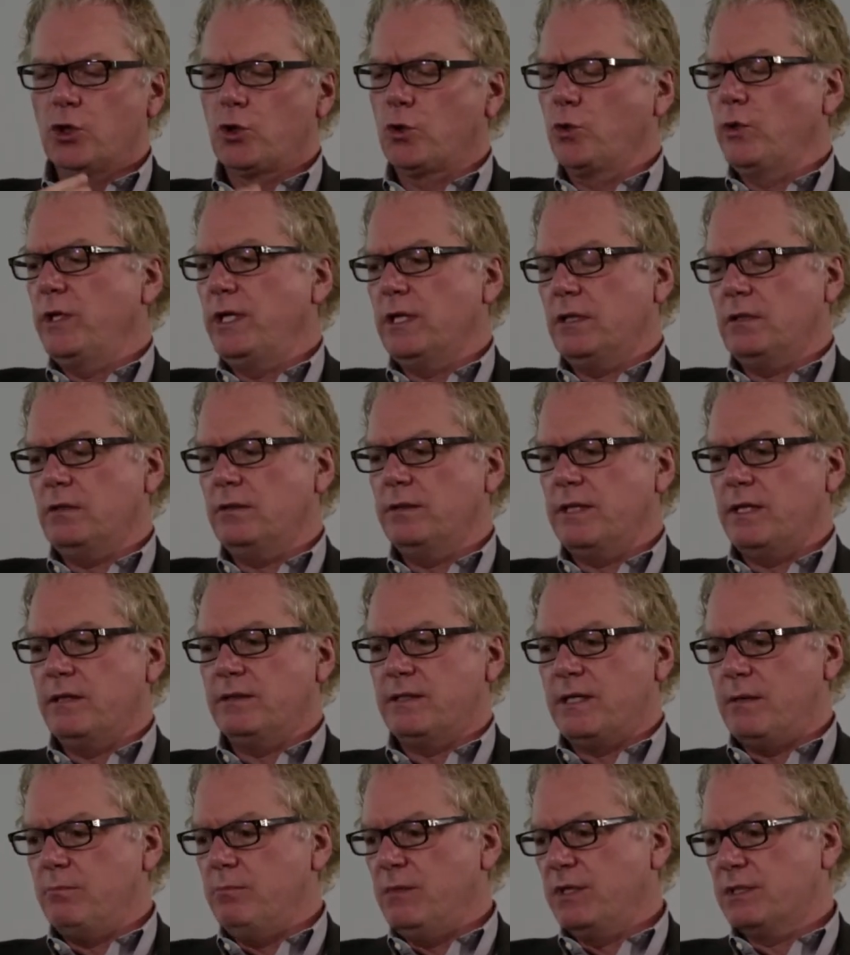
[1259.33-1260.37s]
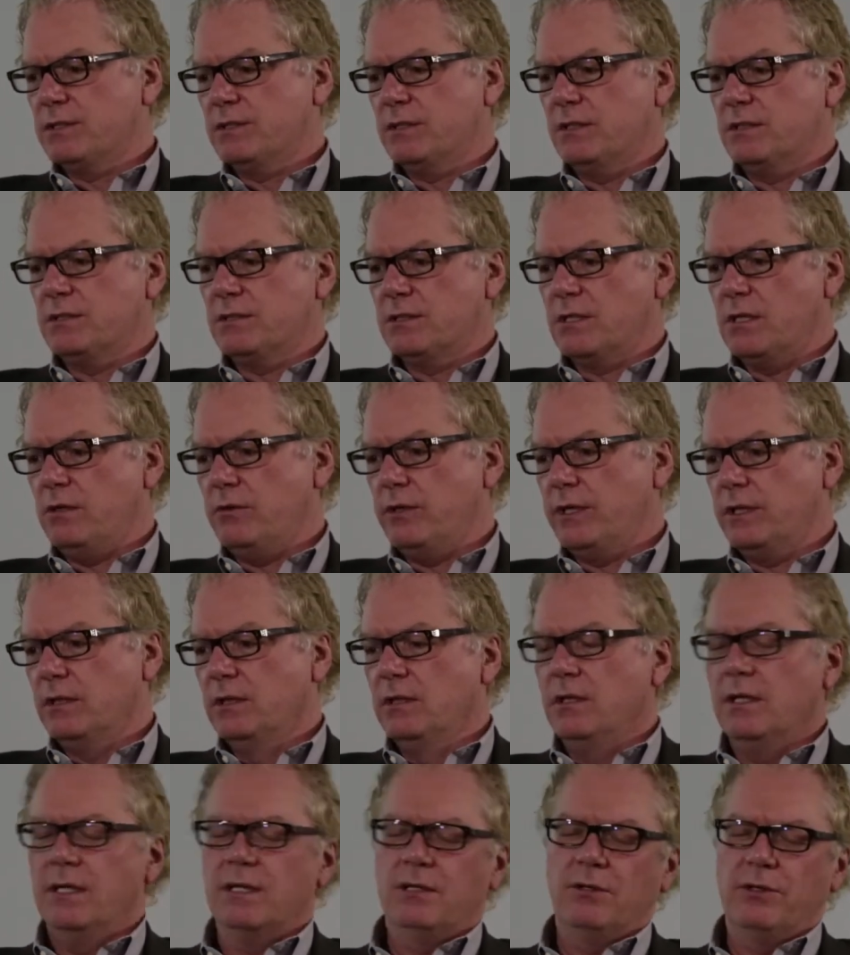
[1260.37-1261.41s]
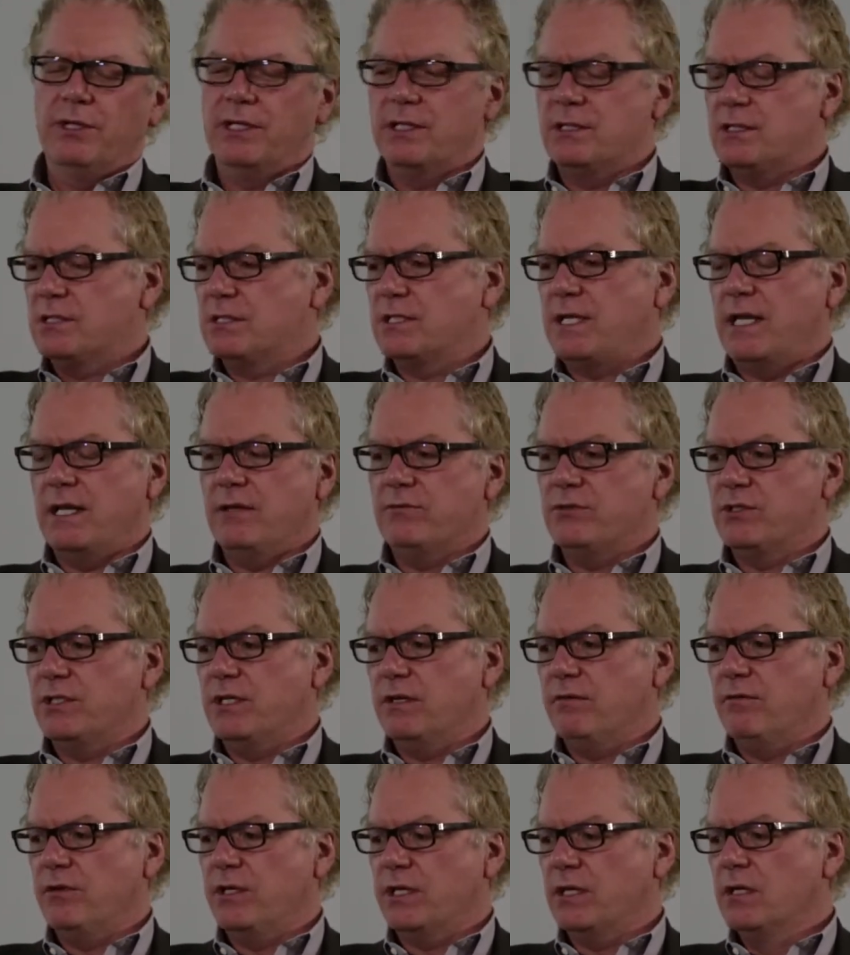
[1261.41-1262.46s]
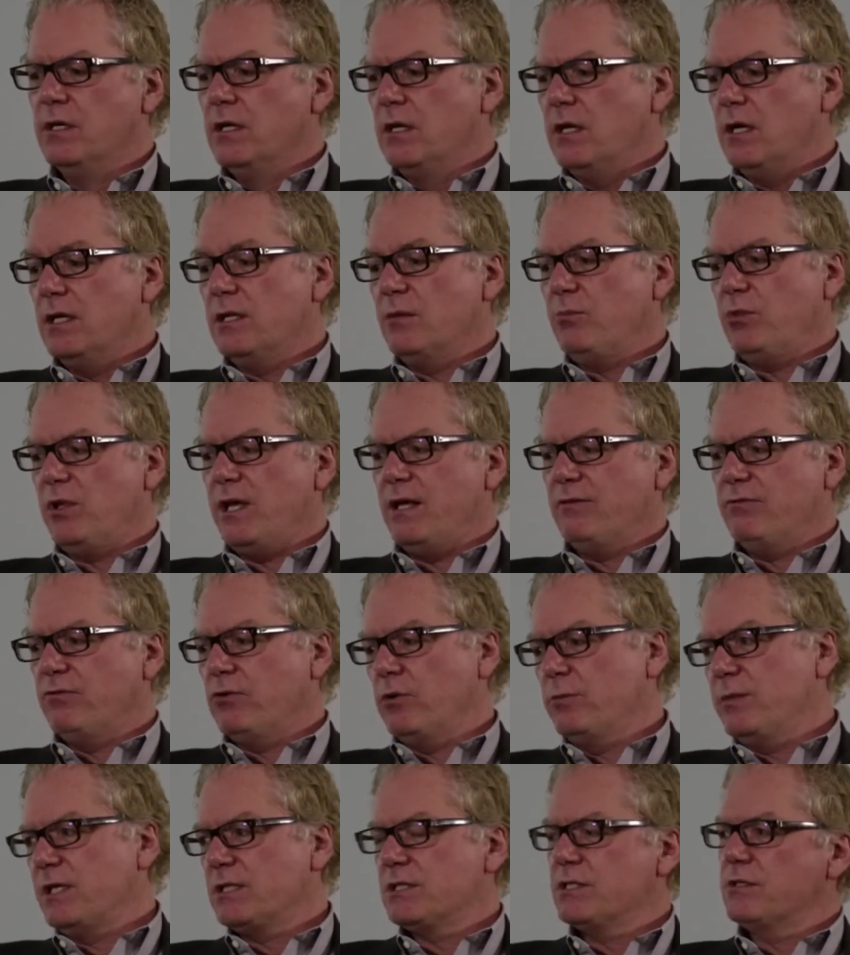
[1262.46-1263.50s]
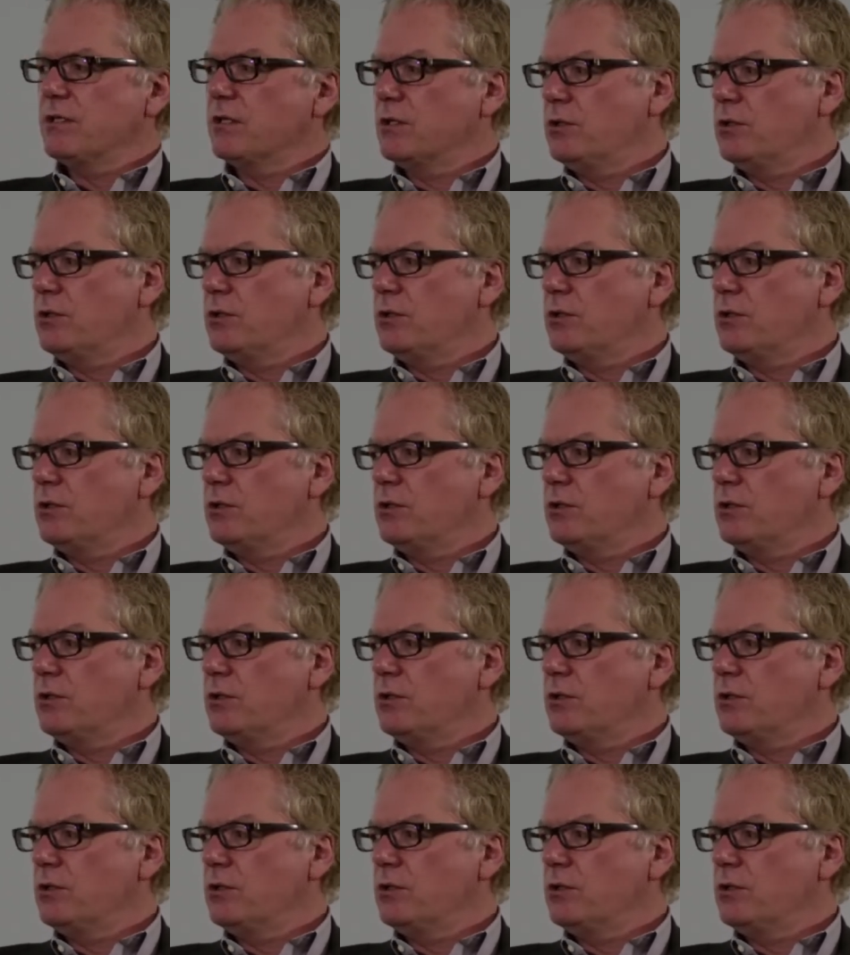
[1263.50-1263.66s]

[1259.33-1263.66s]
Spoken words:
Critical that that mix gets going, including incentives and everything. On the platform, that's the